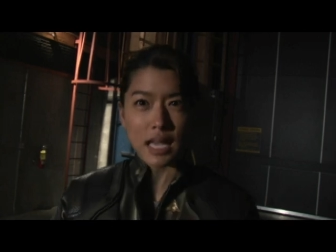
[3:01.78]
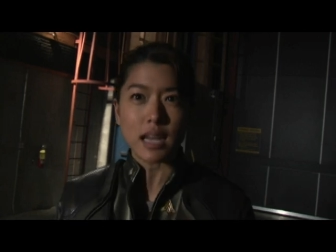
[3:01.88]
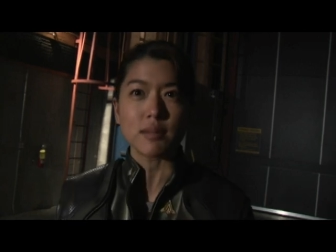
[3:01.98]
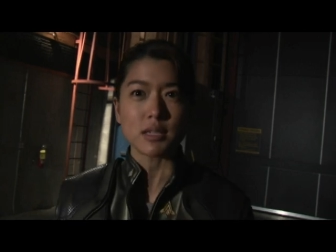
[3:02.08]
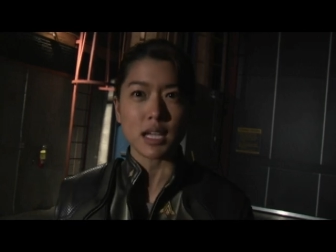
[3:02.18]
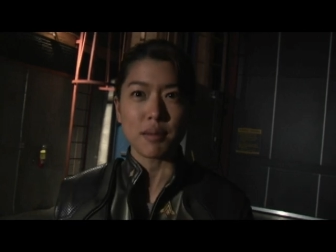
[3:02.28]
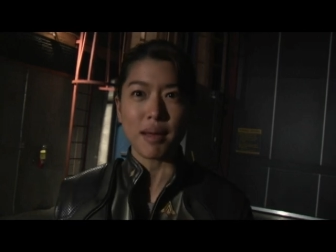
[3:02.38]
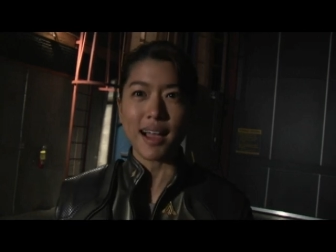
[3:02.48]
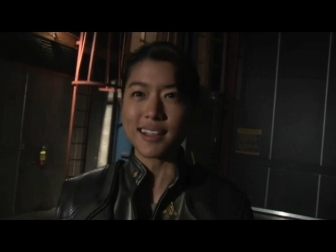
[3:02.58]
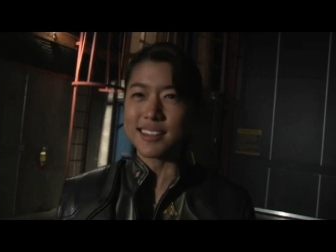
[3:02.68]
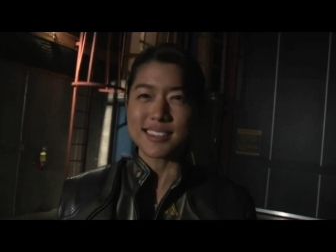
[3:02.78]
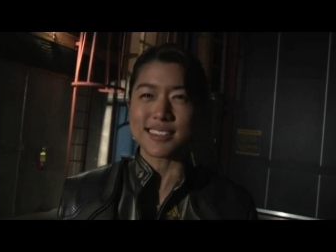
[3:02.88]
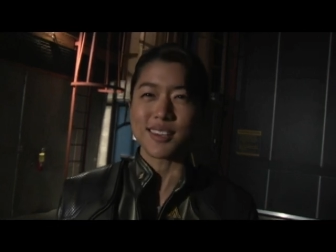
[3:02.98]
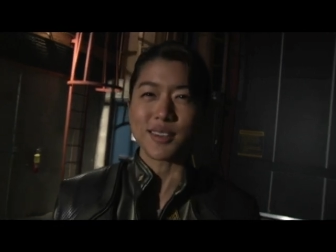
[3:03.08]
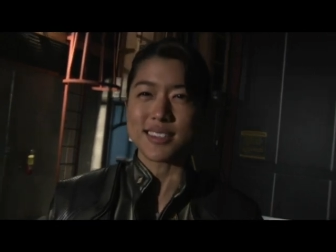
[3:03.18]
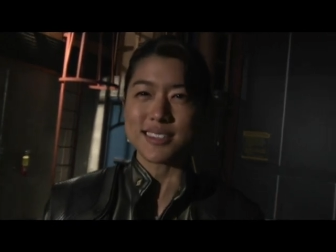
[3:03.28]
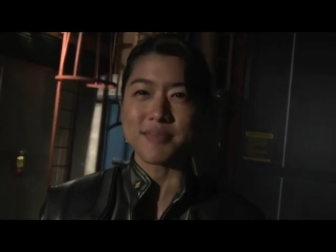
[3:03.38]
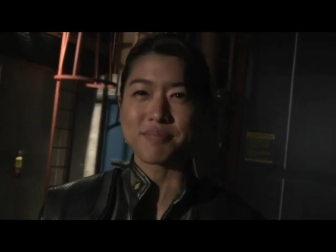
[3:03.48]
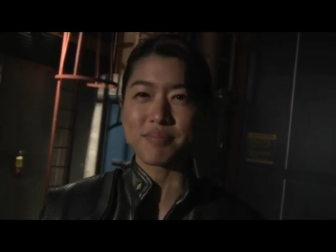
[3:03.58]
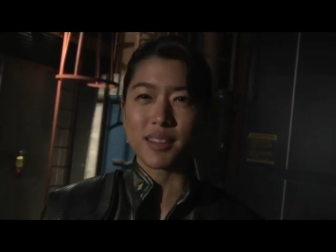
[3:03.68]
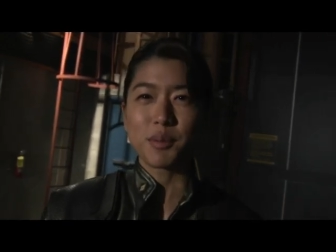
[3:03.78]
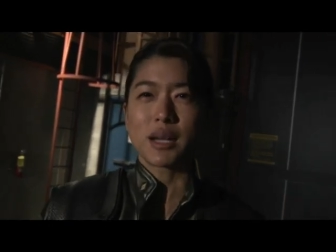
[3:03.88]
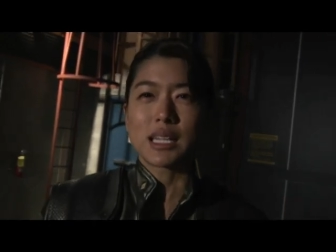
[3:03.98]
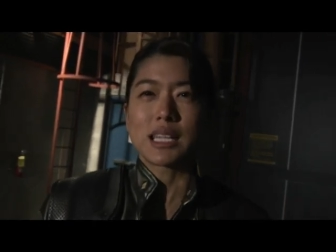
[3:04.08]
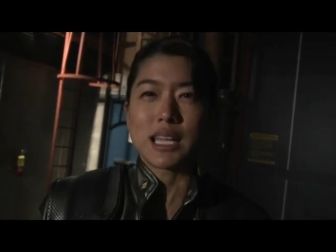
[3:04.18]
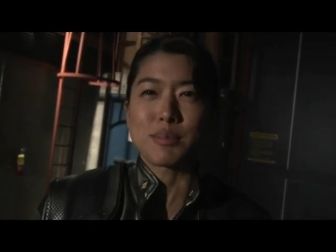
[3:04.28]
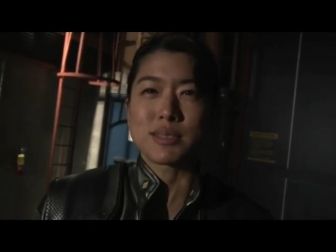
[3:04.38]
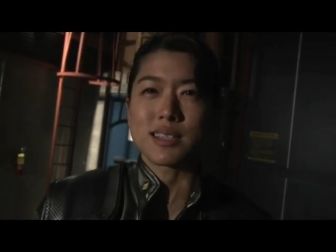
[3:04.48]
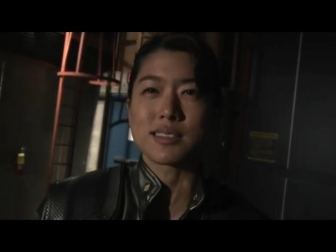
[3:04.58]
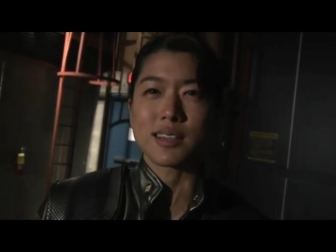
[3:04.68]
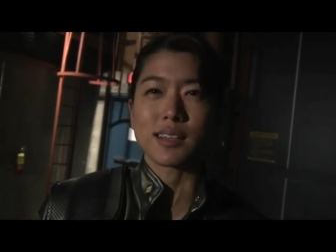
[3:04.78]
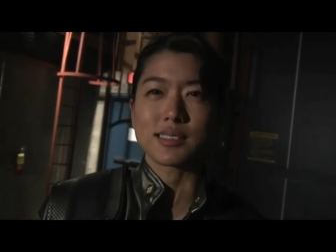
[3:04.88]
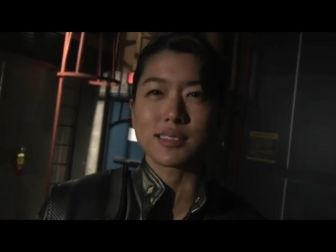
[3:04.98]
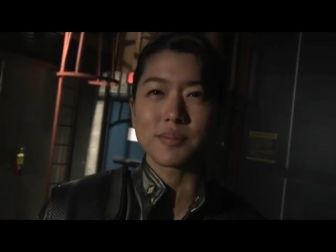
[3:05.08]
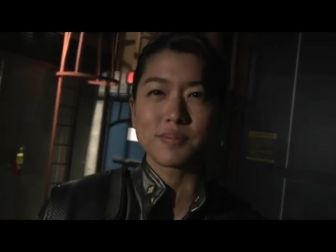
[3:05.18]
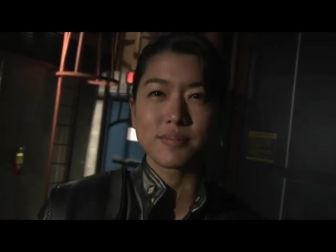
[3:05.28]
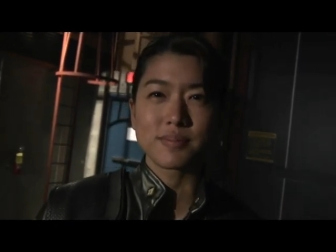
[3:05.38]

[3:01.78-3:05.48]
to get him to come back. He doesn't notice. We're gonna kidnap his kids next.